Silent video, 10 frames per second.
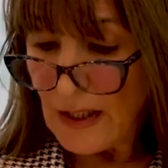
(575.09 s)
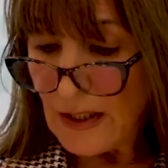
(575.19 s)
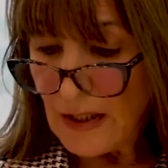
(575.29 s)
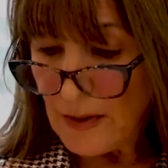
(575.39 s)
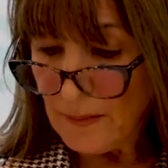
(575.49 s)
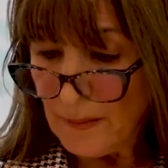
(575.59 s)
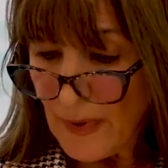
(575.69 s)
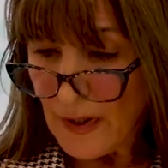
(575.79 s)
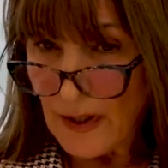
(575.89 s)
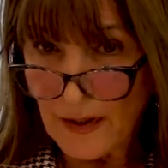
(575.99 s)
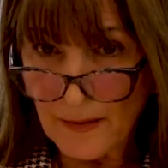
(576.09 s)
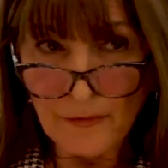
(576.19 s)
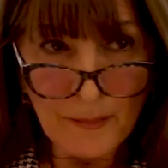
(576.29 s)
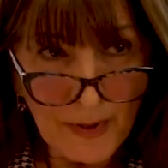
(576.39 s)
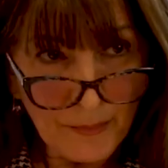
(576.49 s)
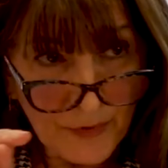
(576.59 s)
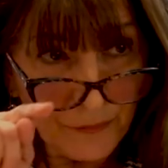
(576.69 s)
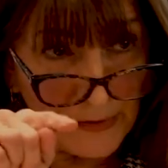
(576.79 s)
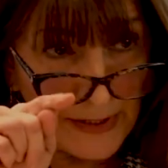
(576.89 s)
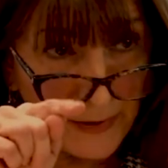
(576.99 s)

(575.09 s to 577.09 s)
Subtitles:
Remember to fill